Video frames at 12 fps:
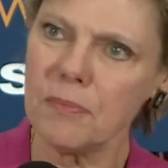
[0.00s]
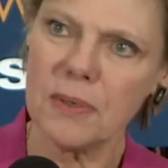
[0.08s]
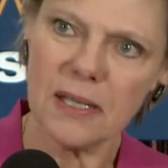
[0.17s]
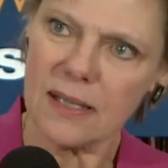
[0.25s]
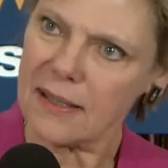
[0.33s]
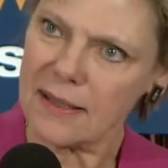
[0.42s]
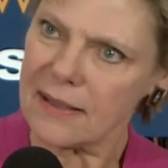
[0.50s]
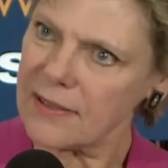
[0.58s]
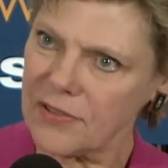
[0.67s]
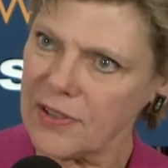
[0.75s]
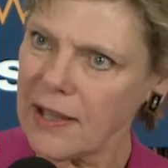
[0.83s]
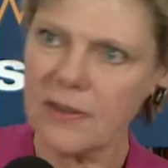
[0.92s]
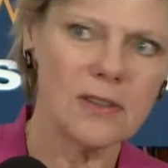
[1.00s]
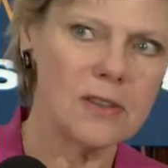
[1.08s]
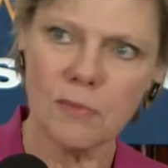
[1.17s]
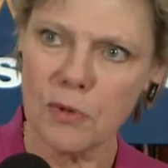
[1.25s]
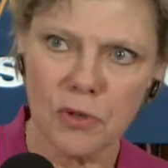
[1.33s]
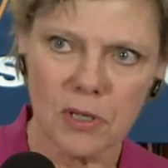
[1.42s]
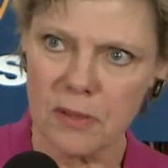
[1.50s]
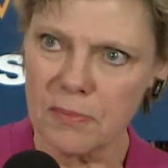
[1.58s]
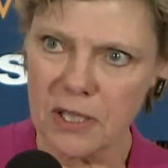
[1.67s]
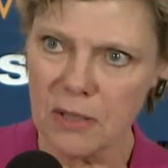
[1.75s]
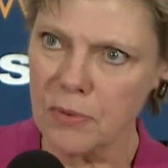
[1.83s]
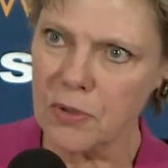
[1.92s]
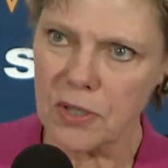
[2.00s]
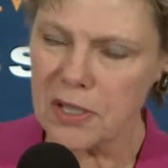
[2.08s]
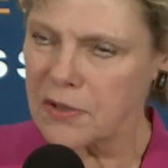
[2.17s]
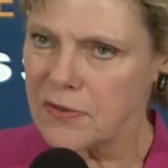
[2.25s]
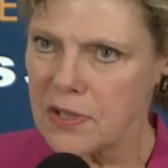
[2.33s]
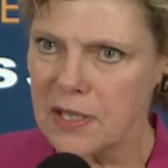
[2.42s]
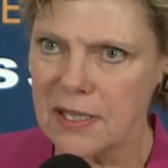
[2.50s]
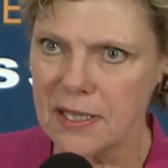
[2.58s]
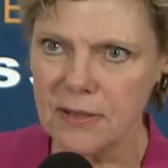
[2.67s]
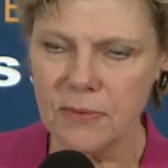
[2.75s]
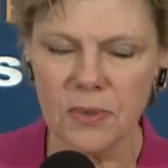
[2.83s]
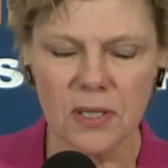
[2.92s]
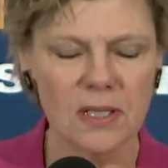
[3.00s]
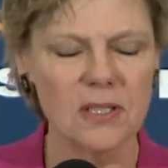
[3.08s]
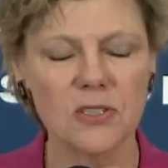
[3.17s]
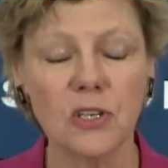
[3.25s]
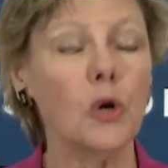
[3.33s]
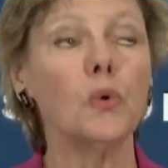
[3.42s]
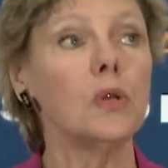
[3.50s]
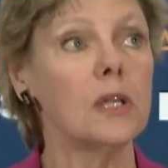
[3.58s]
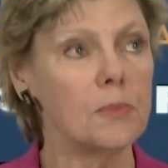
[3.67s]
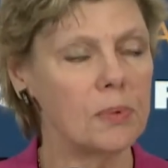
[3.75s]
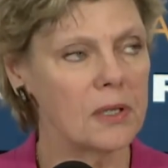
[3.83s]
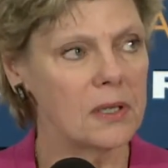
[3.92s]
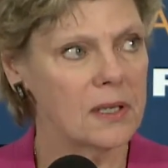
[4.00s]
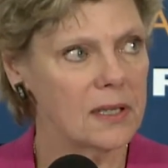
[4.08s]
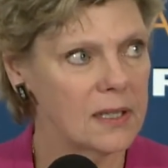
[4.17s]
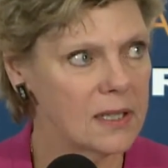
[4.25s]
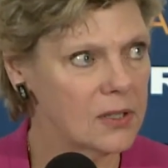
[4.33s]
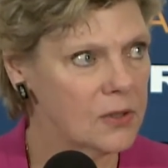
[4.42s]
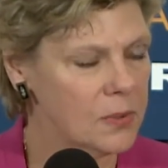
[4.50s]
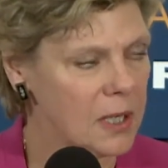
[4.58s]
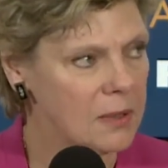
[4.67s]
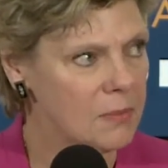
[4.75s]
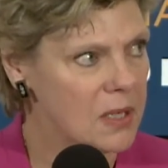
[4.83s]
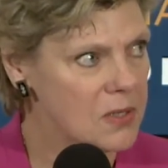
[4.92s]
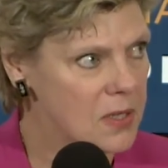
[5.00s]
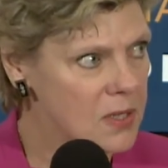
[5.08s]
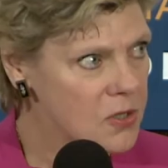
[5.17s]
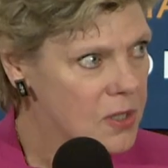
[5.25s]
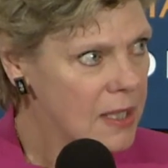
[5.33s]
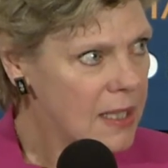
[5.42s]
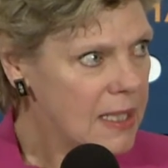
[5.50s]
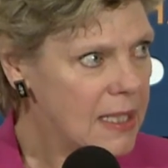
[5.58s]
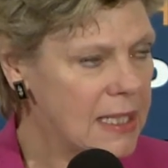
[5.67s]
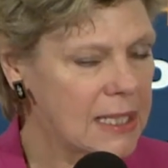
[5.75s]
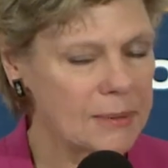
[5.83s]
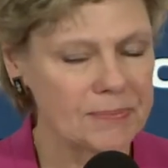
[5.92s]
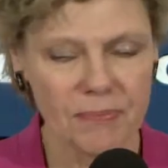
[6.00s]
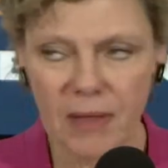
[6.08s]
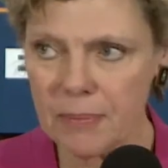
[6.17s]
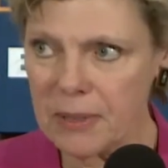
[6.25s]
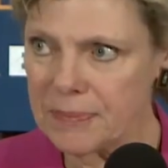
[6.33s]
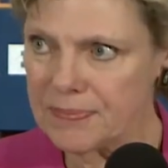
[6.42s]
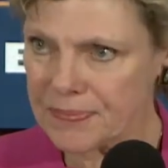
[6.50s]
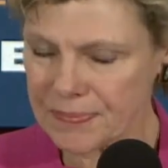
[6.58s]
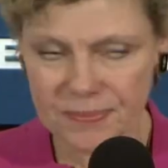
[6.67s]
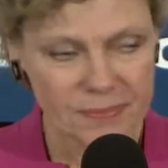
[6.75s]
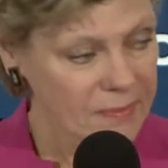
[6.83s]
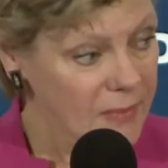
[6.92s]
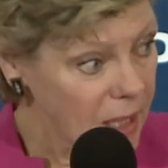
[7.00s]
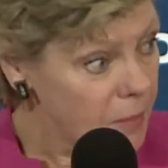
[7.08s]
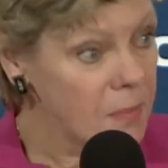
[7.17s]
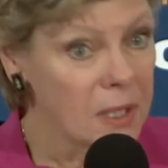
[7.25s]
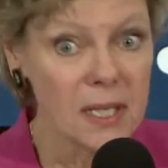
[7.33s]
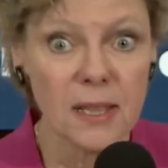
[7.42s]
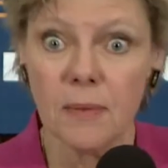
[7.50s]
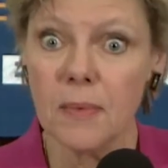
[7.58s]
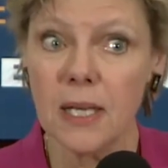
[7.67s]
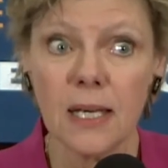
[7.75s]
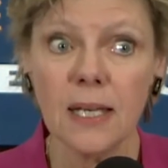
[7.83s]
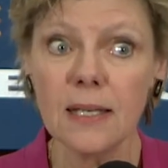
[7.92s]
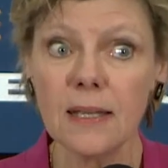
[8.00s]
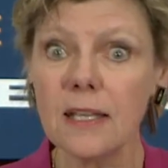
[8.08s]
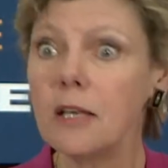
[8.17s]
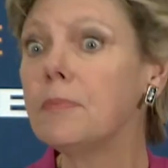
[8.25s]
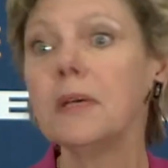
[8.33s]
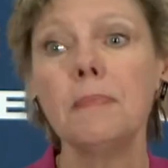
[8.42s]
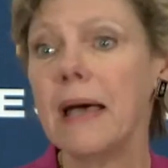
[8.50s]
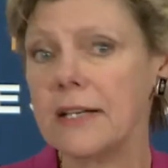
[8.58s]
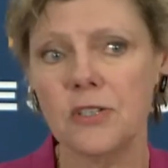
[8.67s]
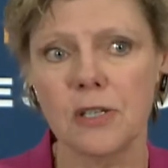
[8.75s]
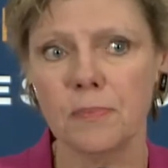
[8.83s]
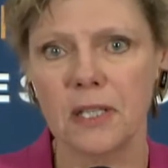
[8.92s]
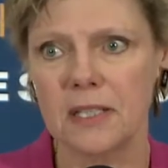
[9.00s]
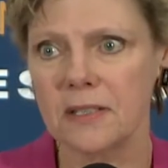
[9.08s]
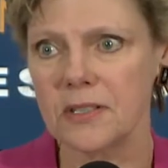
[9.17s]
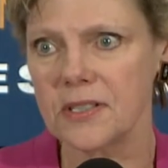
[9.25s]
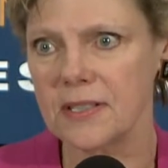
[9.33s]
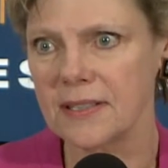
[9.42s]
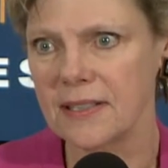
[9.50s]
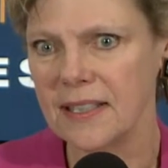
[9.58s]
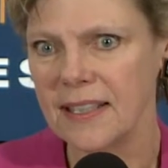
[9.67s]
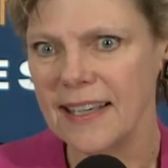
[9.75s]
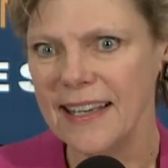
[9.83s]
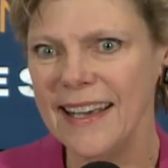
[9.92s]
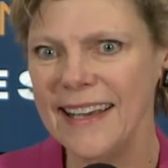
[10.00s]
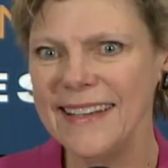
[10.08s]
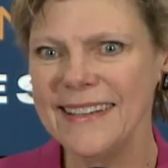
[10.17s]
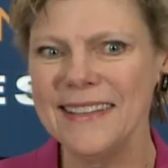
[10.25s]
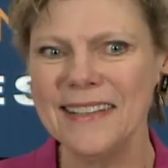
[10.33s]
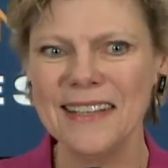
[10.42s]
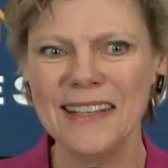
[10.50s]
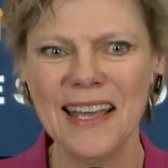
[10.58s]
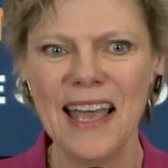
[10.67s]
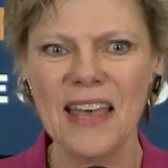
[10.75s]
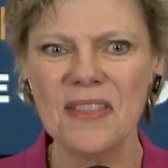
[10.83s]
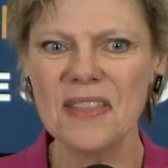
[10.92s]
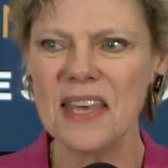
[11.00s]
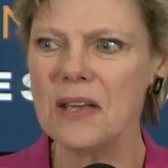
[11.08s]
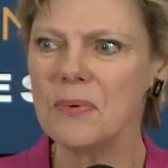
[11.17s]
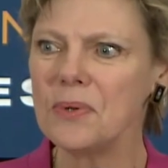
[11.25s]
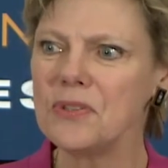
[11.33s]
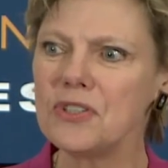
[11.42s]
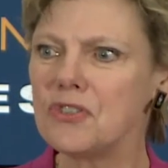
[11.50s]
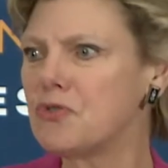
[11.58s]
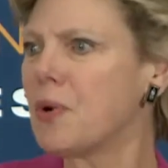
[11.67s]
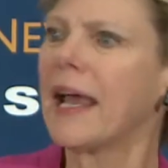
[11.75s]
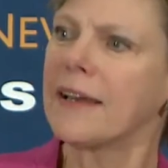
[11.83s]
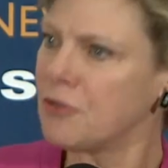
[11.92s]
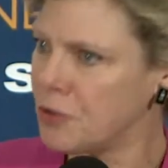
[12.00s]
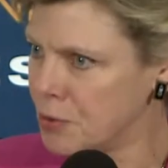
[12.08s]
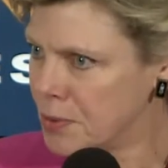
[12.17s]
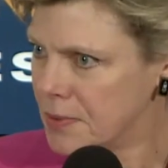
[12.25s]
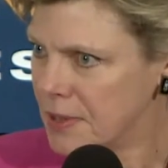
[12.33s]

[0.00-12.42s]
be the south of the border billboard over there with its totally politically incorrect message. But in the median, there'll be bachelor buttons. And they will distract you.